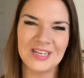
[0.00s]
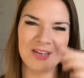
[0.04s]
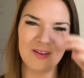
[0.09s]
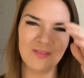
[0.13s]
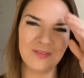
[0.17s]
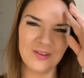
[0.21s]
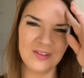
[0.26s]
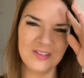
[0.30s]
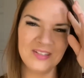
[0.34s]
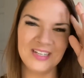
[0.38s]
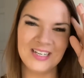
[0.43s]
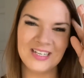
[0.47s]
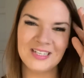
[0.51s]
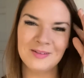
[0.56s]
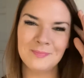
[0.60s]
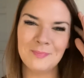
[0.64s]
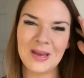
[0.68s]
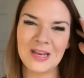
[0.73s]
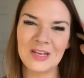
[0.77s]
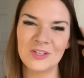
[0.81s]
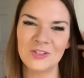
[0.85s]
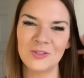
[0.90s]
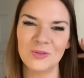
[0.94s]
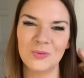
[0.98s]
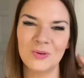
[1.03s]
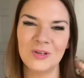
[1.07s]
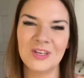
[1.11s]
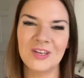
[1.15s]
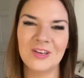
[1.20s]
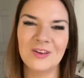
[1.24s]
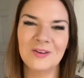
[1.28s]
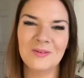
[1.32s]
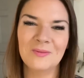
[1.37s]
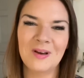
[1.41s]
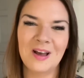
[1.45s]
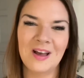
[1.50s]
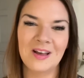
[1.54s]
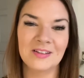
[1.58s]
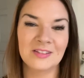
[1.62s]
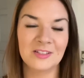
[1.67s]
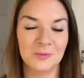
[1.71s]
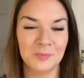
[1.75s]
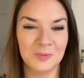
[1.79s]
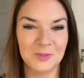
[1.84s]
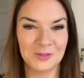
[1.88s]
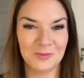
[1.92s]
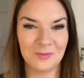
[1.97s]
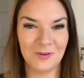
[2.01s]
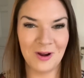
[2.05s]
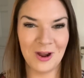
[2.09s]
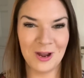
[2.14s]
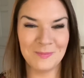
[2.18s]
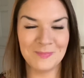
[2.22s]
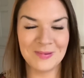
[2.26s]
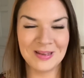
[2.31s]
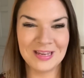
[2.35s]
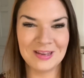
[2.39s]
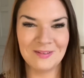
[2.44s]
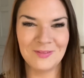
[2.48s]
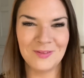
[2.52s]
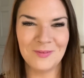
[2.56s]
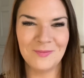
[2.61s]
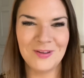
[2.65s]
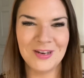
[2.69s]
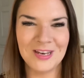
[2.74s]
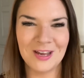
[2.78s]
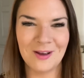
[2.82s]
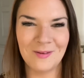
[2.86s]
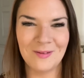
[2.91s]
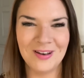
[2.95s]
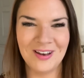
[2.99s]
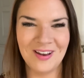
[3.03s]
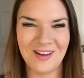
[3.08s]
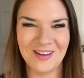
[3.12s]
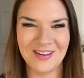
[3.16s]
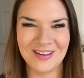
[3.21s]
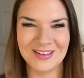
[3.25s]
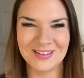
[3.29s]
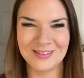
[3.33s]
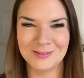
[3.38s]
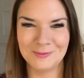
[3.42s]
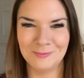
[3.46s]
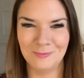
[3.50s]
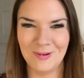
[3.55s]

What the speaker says: If you did, make sure you subscribe and give the video a like as